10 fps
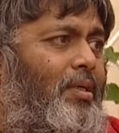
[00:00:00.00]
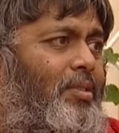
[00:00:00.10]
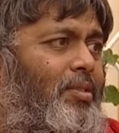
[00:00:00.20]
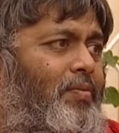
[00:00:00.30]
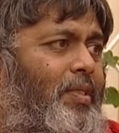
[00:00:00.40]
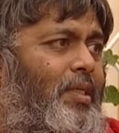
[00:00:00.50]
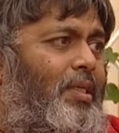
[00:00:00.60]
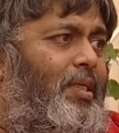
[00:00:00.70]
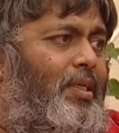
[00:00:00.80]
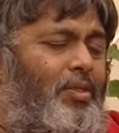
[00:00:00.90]
So when the
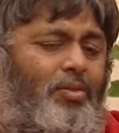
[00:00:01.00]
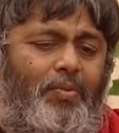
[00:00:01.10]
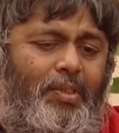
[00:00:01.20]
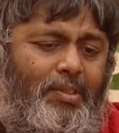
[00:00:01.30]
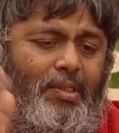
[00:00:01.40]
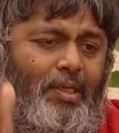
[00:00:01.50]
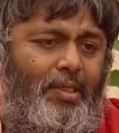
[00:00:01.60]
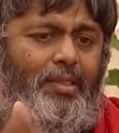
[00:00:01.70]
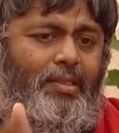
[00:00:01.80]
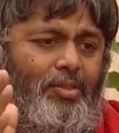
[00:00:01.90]
lady who was
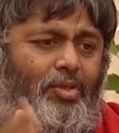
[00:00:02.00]
cutting,